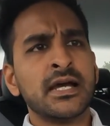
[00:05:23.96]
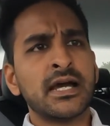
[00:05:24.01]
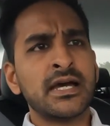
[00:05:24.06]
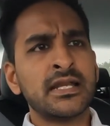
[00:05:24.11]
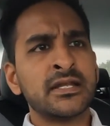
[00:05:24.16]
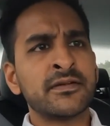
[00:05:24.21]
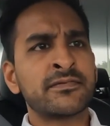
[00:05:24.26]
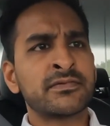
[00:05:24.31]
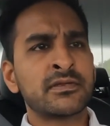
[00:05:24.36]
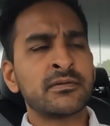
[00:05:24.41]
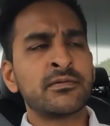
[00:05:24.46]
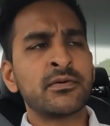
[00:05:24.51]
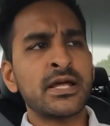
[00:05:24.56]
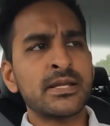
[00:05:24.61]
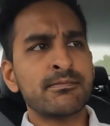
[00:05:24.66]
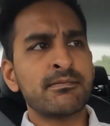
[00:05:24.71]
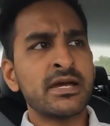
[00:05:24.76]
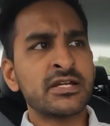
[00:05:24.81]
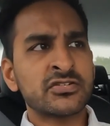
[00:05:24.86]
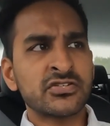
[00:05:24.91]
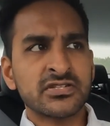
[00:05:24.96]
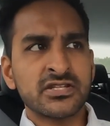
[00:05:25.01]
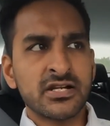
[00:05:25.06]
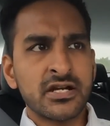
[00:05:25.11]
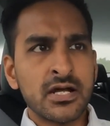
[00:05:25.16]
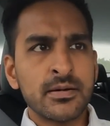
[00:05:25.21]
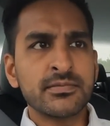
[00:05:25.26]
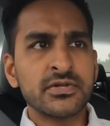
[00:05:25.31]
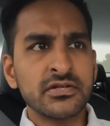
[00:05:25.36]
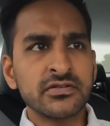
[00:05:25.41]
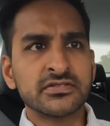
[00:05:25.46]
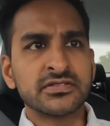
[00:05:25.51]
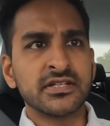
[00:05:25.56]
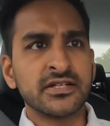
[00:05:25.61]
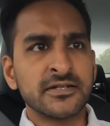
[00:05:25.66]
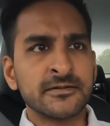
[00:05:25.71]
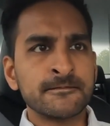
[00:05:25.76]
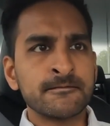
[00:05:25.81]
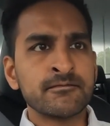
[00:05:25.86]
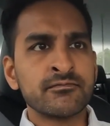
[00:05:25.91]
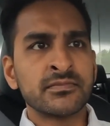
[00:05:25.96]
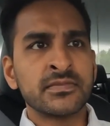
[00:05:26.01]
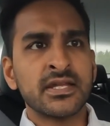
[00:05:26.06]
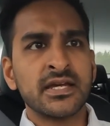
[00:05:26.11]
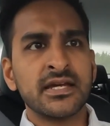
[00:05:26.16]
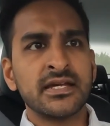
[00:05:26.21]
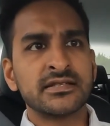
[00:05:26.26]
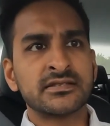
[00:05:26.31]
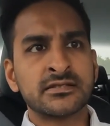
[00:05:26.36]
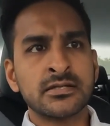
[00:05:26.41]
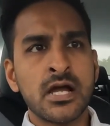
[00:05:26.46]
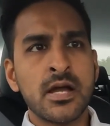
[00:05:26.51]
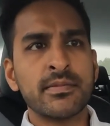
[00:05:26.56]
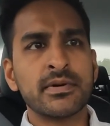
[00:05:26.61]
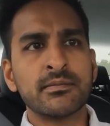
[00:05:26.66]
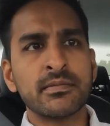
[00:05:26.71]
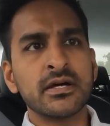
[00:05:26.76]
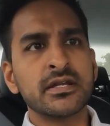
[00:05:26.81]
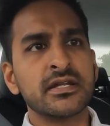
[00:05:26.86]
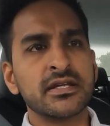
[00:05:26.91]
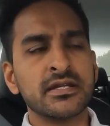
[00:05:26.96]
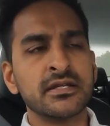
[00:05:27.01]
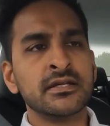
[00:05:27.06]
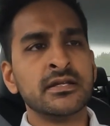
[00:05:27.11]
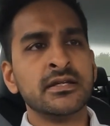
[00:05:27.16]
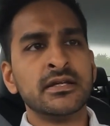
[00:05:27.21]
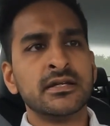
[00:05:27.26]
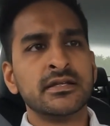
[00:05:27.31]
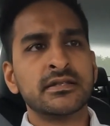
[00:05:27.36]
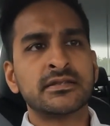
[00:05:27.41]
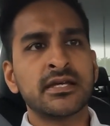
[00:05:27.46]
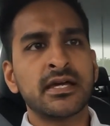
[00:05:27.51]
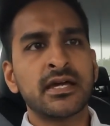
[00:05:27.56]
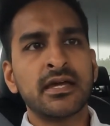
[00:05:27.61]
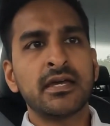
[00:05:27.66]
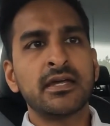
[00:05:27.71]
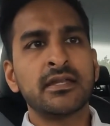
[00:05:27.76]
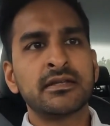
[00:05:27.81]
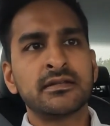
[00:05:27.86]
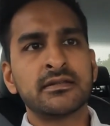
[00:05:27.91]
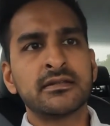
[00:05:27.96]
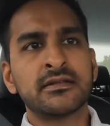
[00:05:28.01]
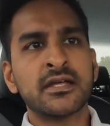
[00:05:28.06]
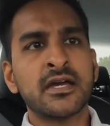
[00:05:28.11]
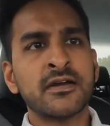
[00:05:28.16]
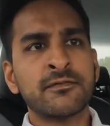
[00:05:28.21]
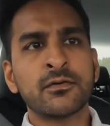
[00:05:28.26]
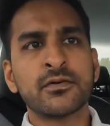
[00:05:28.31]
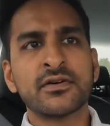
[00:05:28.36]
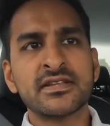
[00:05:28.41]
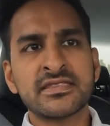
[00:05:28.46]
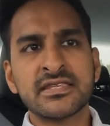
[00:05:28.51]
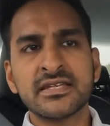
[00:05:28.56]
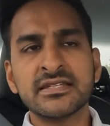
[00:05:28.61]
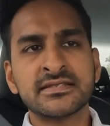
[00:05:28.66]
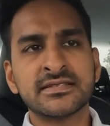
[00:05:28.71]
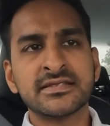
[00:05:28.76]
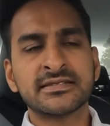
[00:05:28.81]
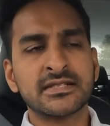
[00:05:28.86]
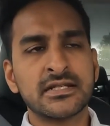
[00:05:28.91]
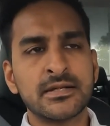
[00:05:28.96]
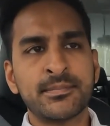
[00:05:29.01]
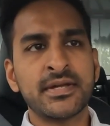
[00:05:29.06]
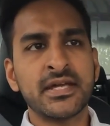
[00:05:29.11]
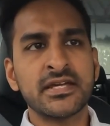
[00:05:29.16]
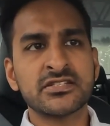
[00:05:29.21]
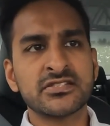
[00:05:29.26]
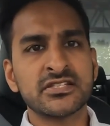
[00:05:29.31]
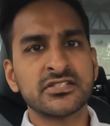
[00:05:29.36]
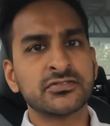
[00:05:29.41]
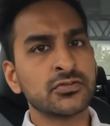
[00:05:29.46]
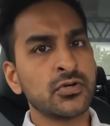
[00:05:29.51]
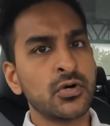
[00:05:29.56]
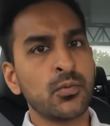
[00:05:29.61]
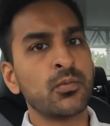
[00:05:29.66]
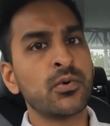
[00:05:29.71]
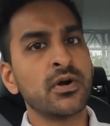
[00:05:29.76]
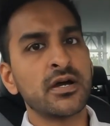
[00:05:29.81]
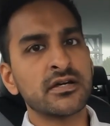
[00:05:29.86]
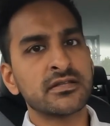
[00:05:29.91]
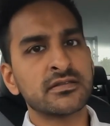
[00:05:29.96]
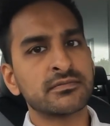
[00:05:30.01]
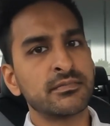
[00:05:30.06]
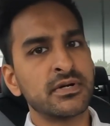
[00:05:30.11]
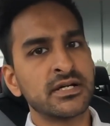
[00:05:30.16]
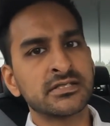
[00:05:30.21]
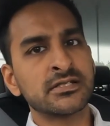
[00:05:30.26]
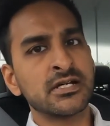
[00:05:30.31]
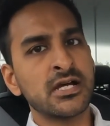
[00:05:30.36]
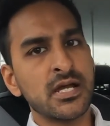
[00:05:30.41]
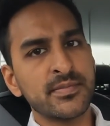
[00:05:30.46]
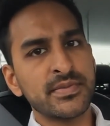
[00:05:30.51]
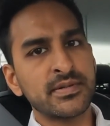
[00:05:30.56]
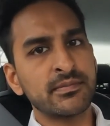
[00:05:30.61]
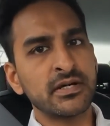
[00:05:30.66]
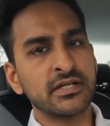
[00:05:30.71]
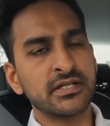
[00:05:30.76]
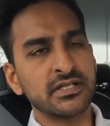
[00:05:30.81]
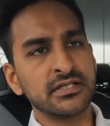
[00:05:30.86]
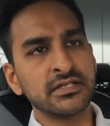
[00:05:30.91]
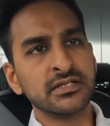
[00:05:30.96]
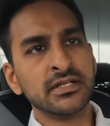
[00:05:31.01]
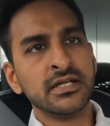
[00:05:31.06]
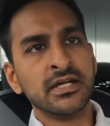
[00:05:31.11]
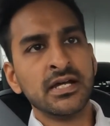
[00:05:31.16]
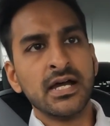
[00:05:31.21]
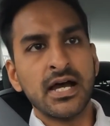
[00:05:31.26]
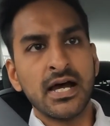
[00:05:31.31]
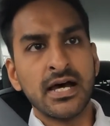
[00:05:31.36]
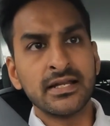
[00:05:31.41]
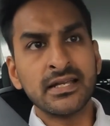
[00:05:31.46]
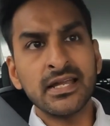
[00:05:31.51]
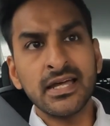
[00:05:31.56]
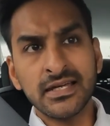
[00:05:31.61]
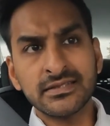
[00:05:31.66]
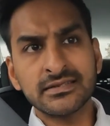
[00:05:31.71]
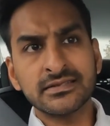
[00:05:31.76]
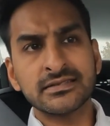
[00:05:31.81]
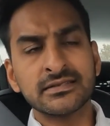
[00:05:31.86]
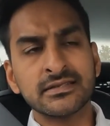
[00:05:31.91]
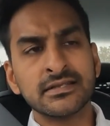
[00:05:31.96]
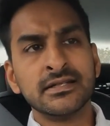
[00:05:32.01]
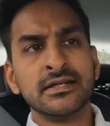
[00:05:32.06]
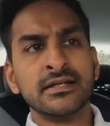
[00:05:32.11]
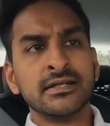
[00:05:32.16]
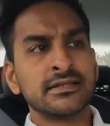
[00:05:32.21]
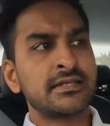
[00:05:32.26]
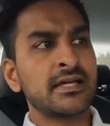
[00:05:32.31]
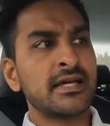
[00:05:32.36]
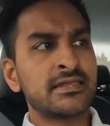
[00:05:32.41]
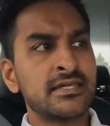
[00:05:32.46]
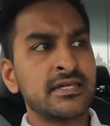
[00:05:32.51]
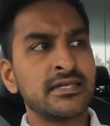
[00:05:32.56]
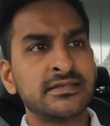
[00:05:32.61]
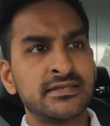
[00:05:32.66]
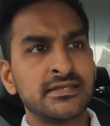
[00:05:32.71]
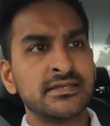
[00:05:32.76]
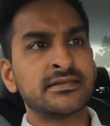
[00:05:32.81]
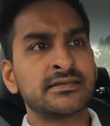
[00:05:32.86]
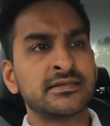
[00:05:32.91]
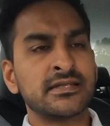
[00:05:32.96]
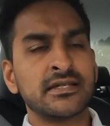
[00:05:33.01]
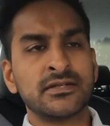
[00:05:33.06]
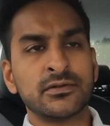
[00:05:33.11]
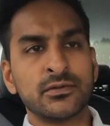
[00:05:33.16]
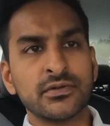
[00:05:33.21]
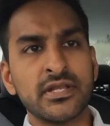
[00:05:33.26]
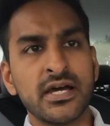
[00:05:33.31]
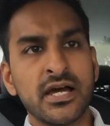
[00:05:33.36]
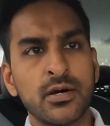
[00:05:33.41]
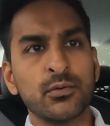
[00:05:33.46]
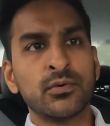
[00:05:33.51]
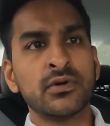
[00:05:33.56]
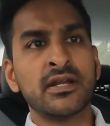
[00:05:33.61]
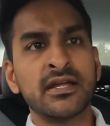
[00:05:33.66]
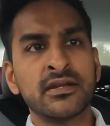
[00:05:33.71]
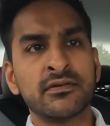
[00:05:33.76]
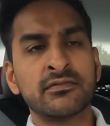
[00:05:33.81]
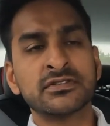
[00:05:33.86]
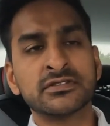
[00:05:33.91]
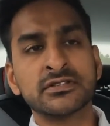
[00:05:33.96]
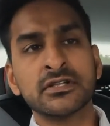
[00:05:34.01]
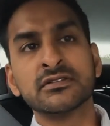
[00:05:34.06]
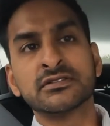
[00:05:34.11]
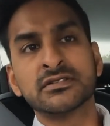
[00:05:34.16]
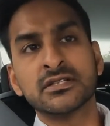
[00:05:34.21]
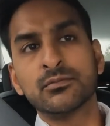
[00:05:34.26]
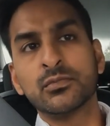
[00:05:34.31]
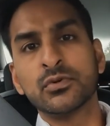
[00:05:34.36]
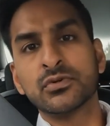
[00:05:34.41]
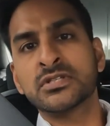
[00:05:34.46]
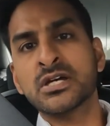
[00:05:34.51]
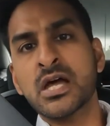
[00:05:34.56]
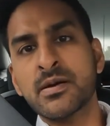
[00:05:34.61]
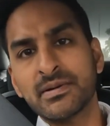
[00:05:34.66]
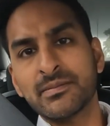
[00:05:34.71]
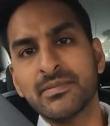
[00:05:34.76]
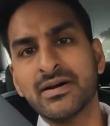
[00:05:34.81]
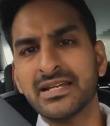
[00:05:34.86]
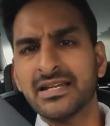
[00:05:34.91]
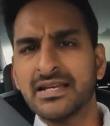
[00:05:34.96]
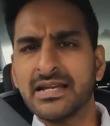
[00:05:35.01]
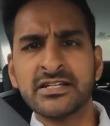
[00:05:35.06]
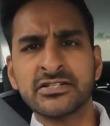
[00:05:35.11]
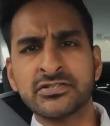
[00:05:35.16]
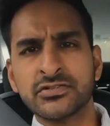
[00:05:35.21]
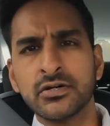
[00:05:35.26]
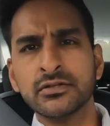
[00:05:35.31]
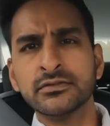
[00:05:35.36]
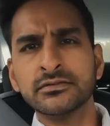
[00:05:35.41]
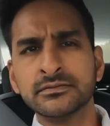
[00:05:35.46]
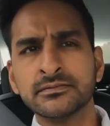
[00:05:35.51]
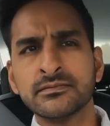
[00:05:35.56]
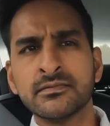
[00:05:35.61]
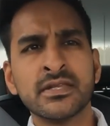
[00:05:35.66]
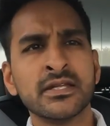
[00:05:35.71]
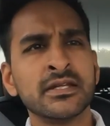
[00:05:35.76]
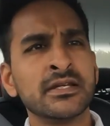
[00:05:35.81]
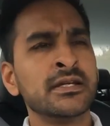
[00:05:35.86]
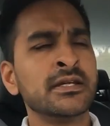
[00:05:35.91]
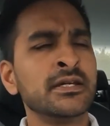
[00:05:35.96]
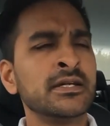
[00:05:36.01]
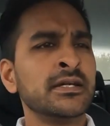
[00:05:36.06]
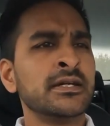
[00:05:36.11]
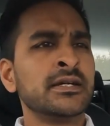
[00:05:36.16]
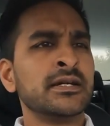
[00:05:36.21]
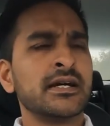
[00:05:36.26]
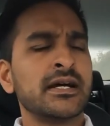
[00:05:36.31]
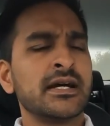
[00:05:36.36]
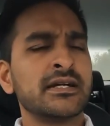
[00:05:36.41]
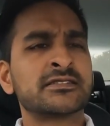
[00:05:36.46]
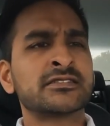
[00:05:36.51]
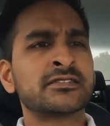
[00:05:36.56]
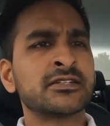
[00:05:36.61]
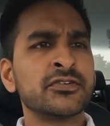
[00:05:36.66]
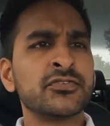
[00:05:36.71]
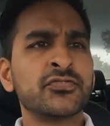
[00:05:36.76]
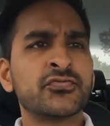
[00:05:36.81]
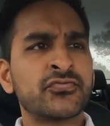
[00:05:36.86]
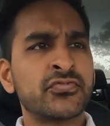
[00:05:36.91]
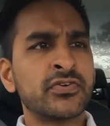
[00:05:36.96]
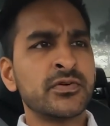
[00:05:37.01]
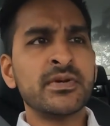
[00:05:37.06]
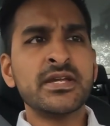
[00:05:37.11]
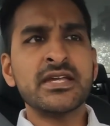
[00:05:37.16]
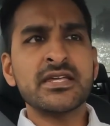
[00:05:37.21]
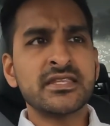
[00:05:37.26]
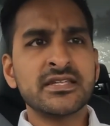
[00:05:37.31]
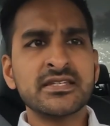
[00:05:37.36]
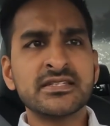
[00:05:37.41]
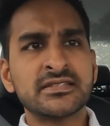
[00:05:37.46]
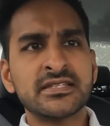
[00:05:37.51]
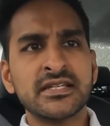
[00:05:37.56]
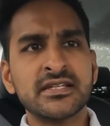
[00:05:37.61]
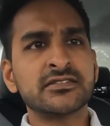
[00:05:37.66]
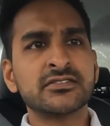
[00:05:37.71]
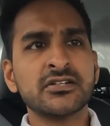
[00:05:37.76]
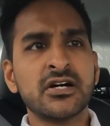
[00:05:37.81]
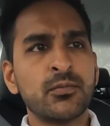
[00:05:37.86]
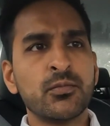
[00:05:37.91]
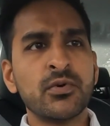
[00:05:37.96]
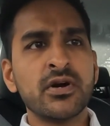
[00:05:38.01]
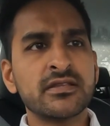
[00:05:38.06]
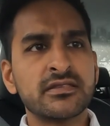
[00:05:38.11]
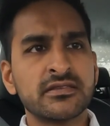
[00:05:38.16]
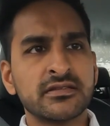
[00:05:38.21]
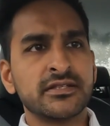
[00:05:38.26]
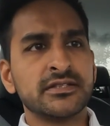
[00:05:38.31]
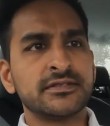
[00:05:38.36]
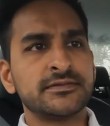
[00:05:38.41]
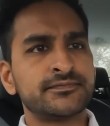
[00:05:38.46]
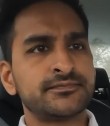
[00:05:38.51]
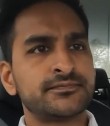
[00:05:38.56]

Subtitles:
And if the metric that I'm using is time and money, then therefore a thesis and a PhD is not worth my time and money, unless that thesis and all that will result in more time and money later on. And so for me, these things aren't worth it.